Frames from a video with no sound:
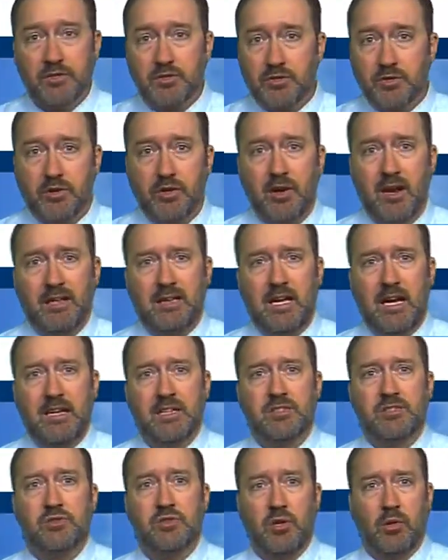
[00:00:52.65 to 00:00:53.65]
So your
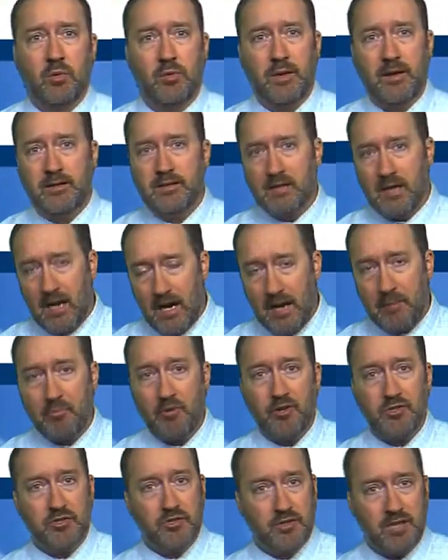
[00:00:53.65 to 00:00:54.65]
headlines show that high pressure